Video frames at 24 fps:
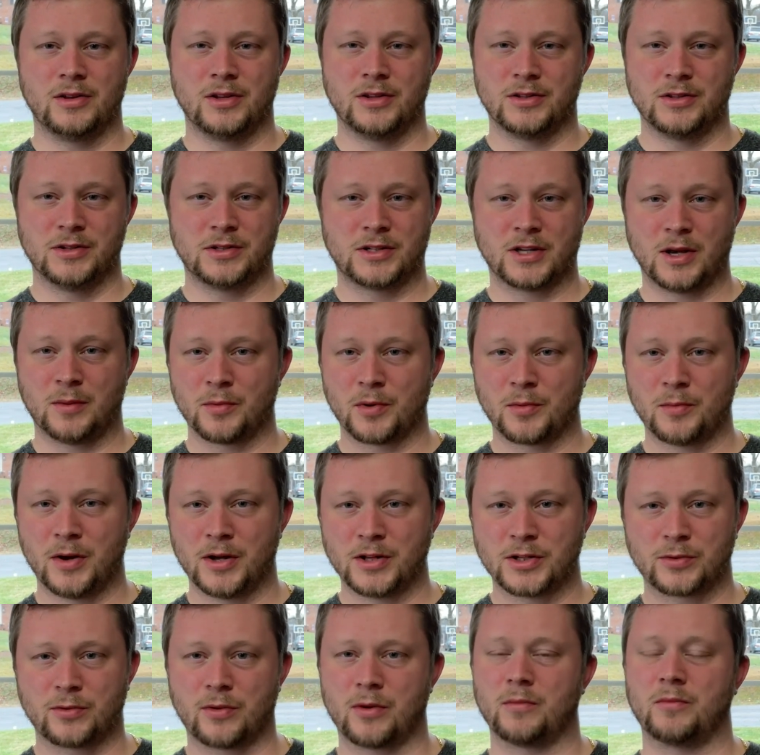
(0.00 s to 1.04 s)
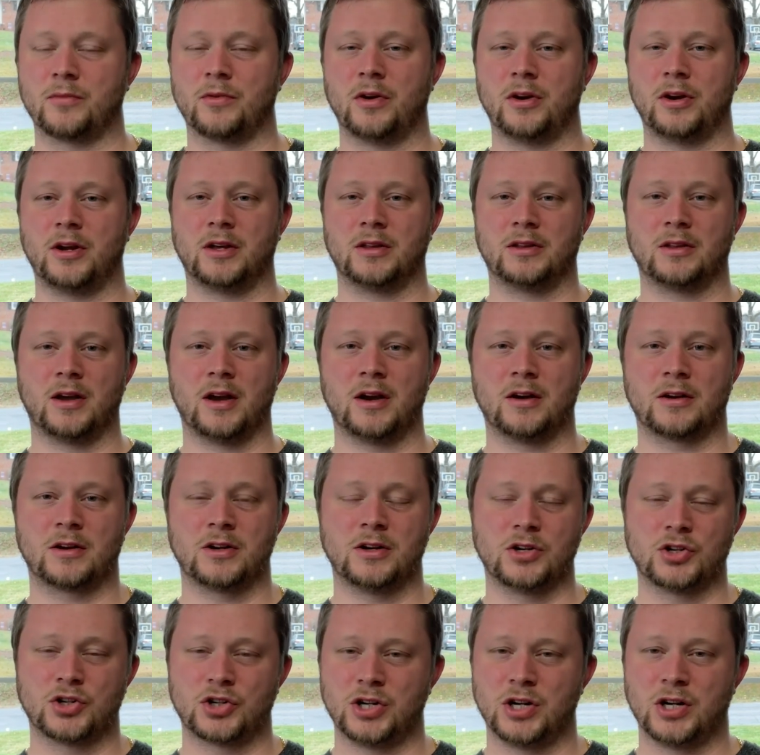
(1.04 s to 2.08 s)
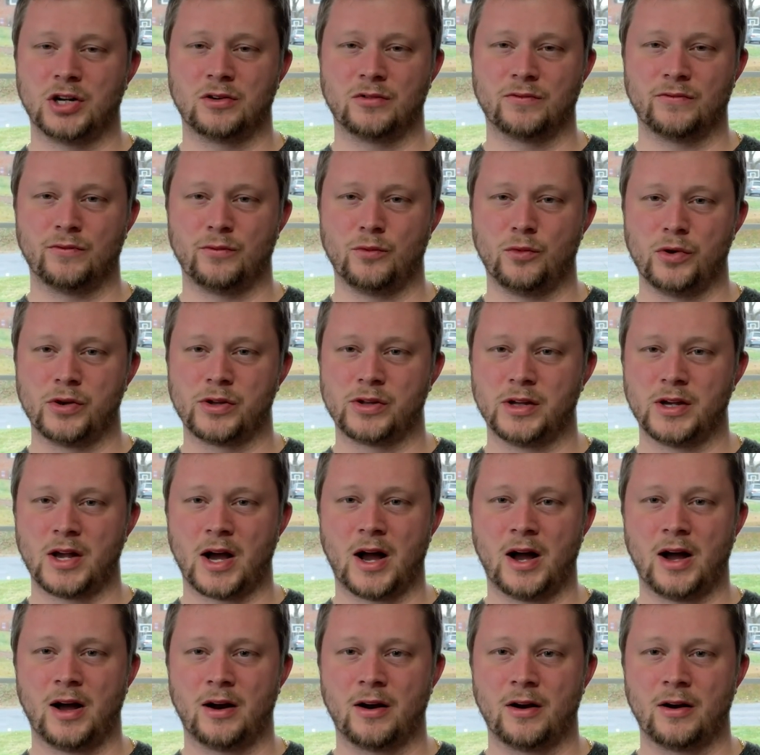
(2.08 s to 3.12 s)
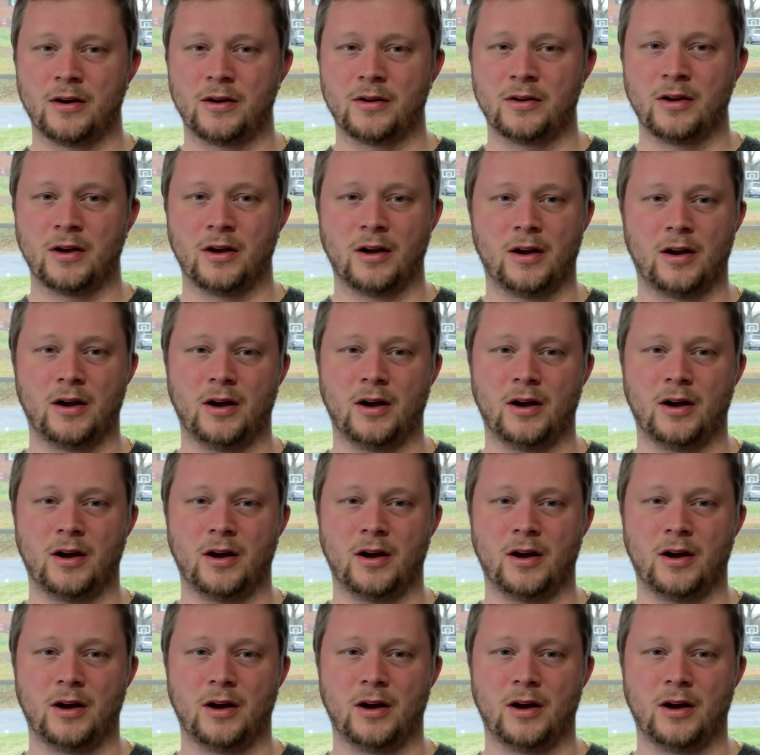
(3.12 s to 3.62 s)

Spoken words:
the summer months when I'm running the air conditioning really hard,